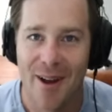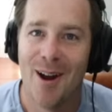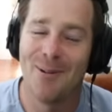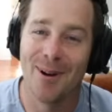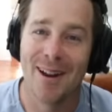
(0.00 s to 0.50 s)

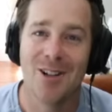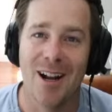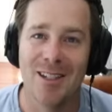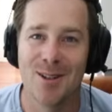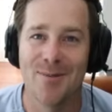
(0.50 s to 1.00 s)
We're gonna try
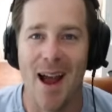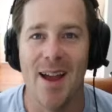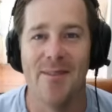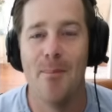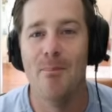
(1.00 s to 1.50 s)
and
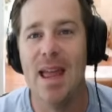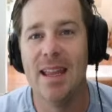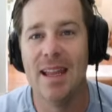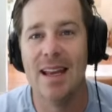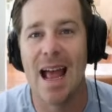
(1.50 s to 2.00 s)
survive, make
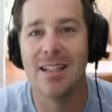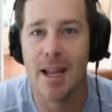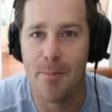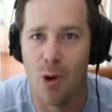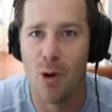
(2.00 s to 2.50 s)
it as a
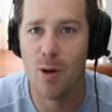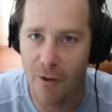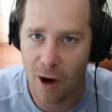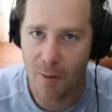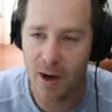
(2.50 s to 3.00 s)
broke
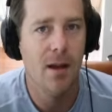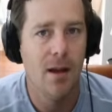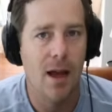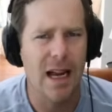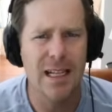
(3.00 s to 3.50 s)
farmer.
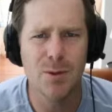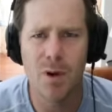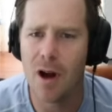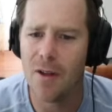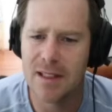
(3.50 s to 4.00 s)
I guess we'll
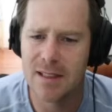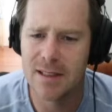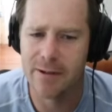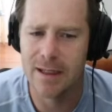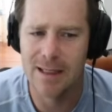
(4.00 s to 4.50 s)
call this
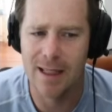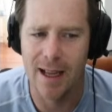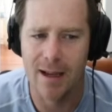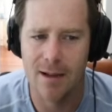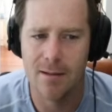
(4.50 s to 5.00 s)
series
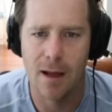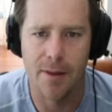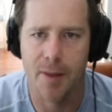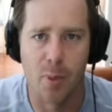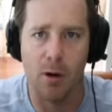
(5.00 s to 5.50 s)
like
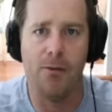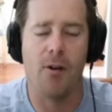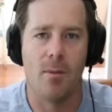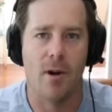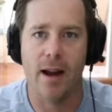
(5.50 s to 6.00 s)
the broke
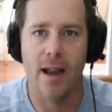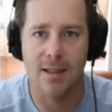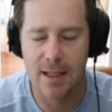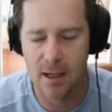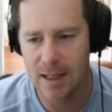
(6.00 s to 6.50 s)
farmer, I guess.
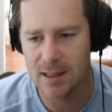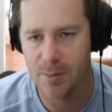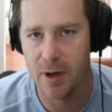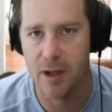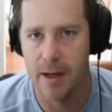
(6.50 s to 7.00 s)
That's a
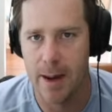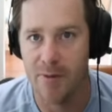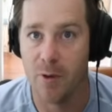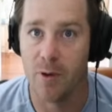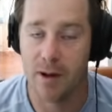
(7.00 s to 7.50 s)
pretty good name
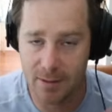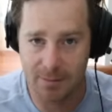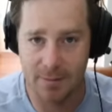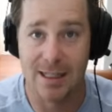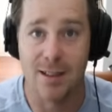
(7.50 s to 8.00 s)
for it.
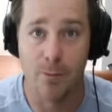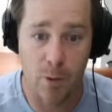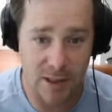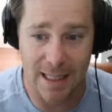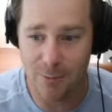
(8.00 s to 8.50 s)
That's
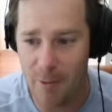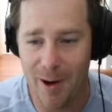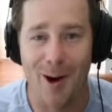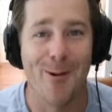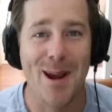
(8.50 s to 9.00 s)
because that's what we
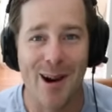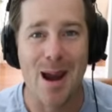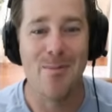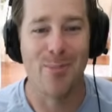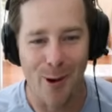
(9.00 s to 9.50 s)
are. We are a
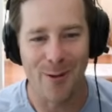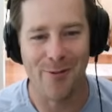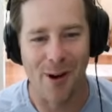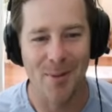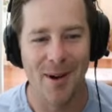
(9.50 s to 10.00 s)
broke farmer.